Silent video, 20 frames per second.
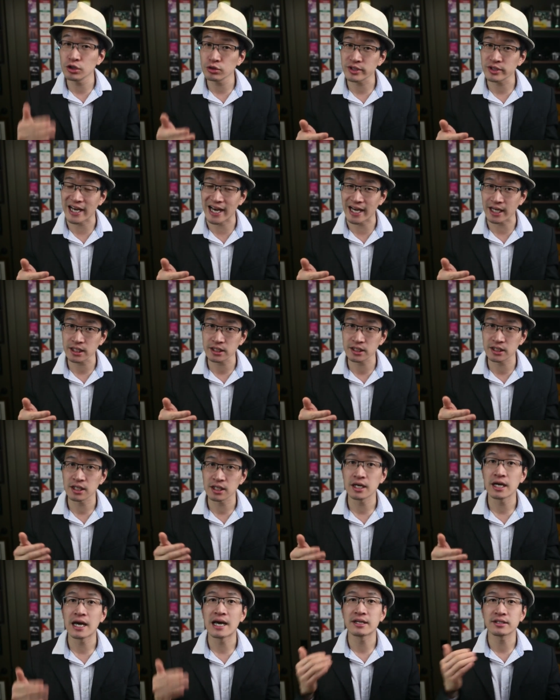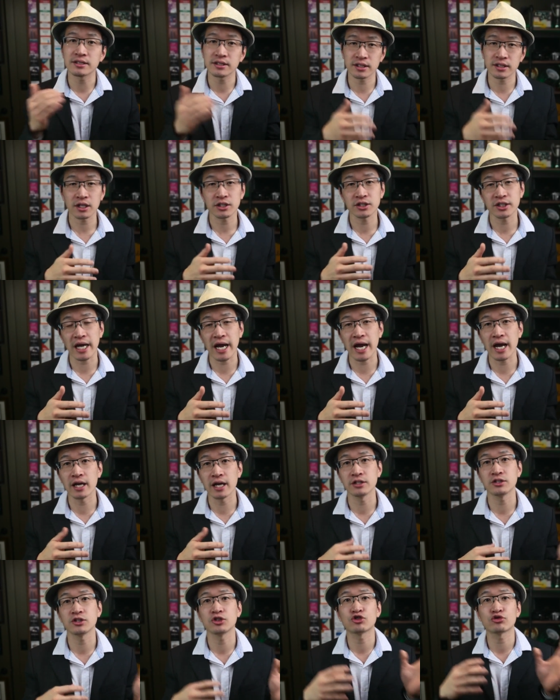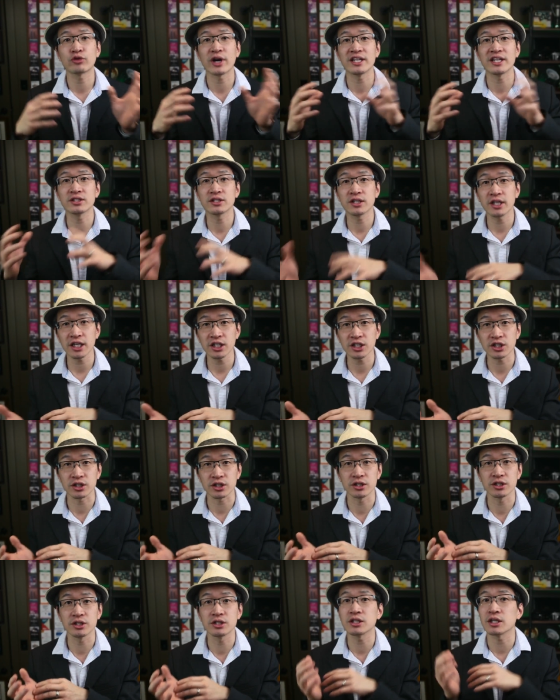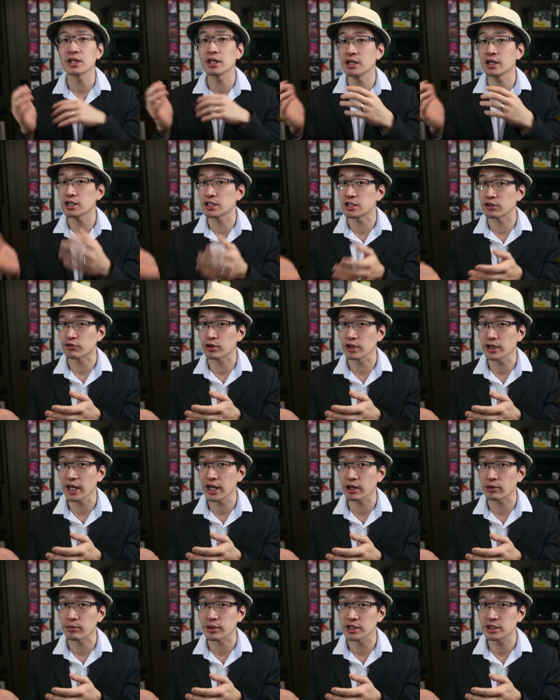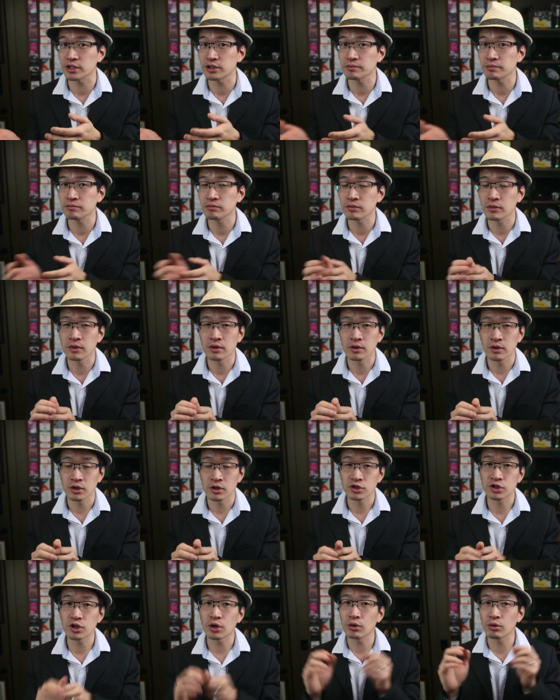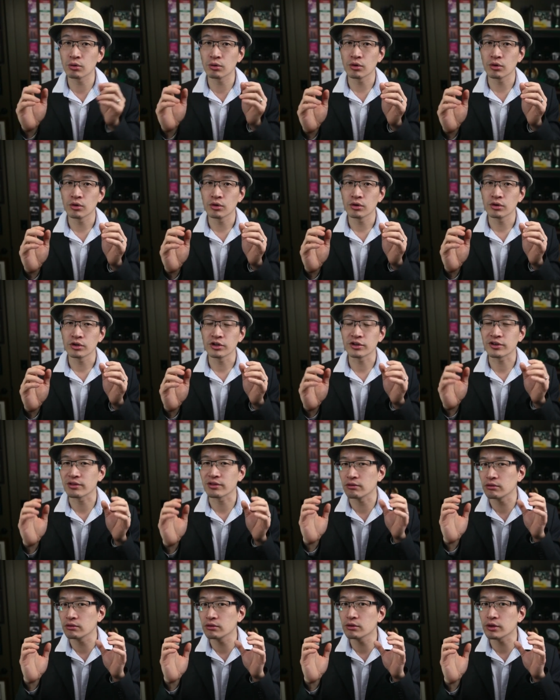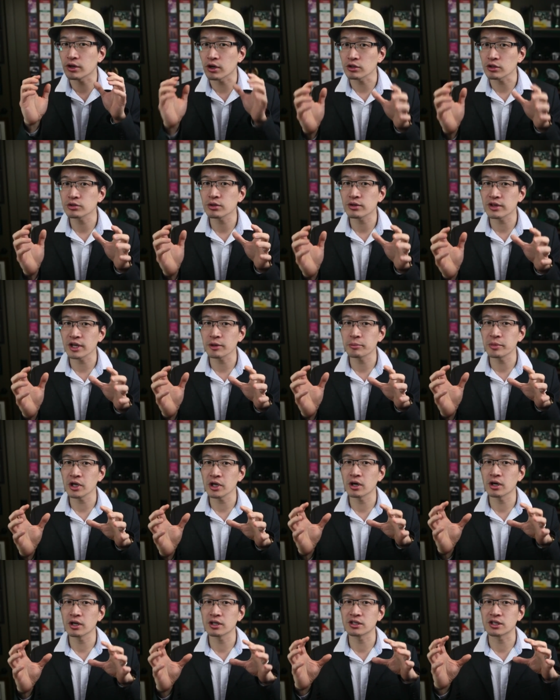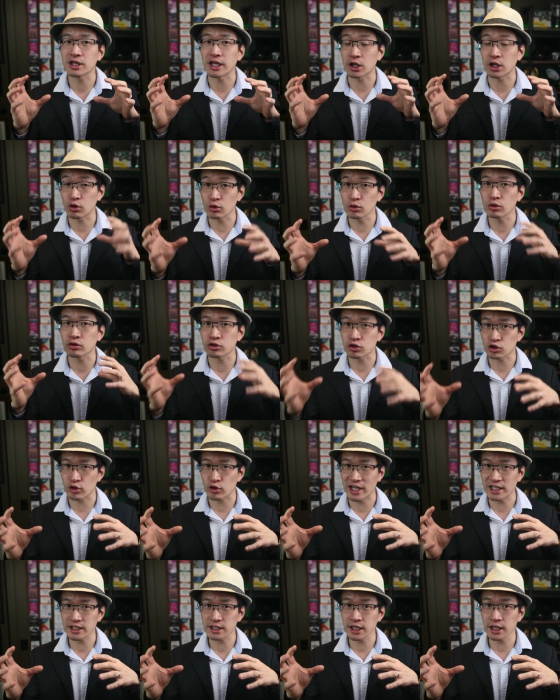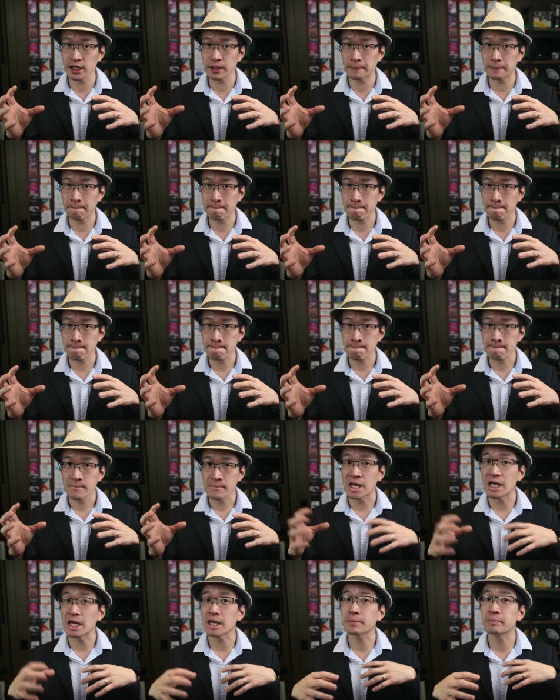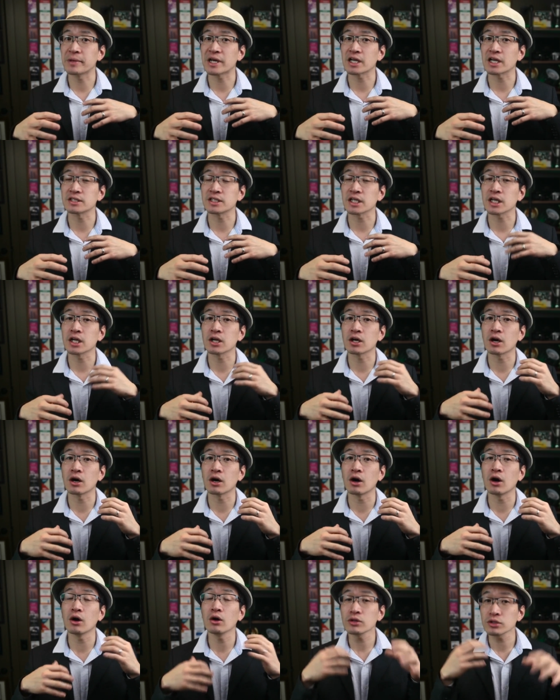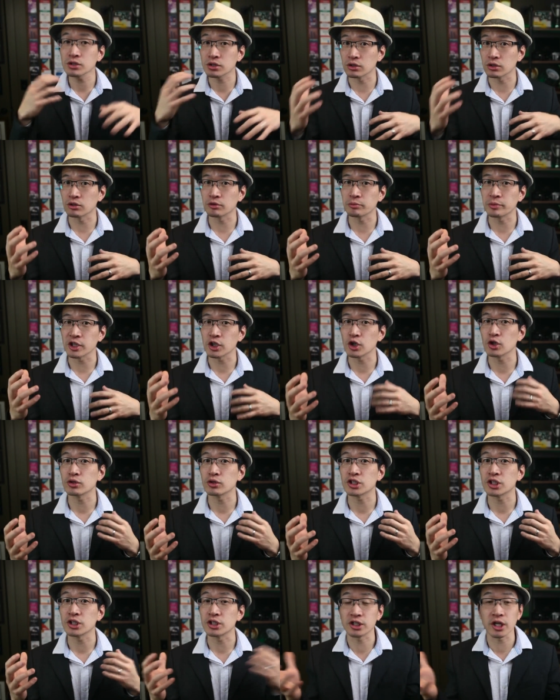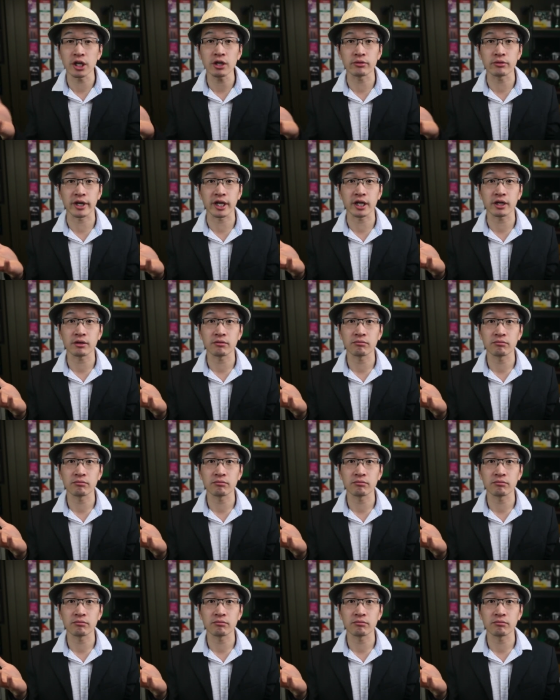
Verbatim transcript: text, such as translations in a different language. So you can, you can also think beyond like Google Translate, because it can also be used to generate